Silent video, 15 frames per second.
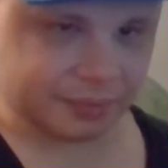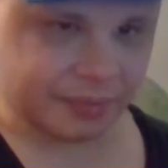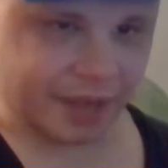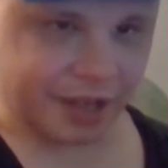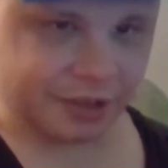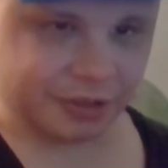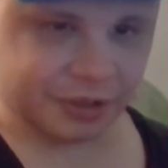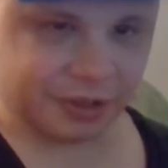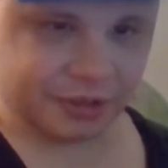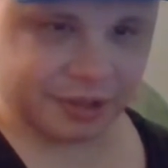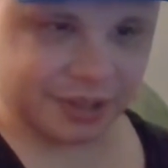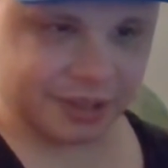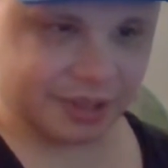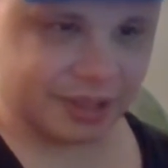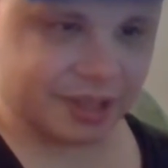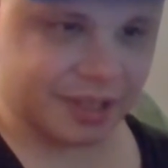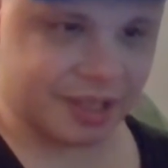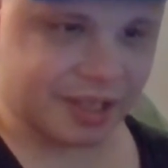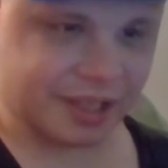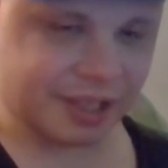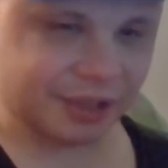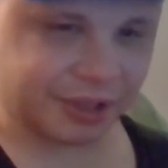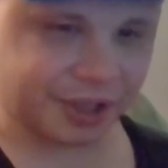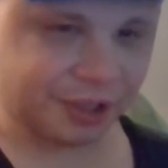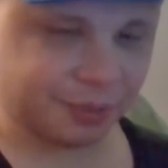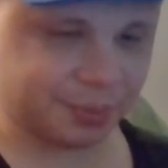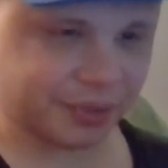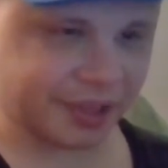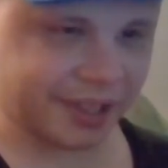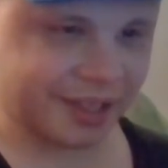I don't know. He he'll,
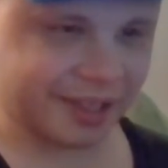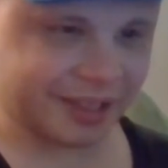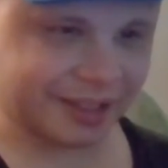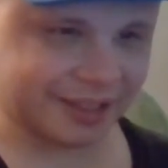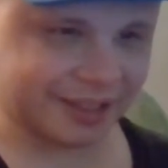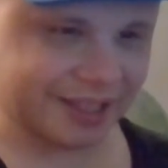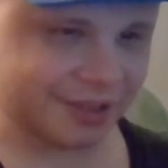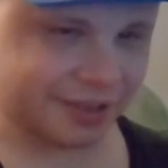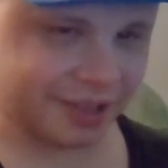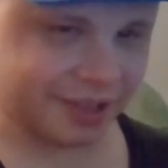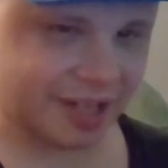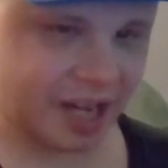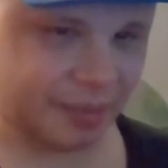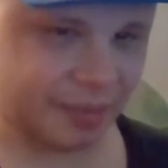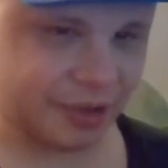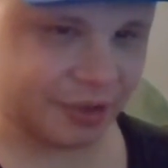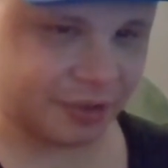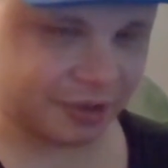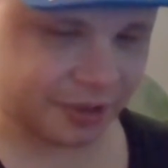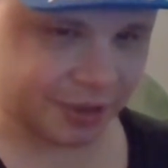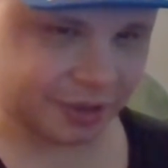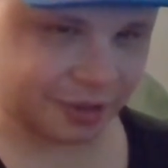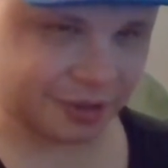he'll play either a cameo or,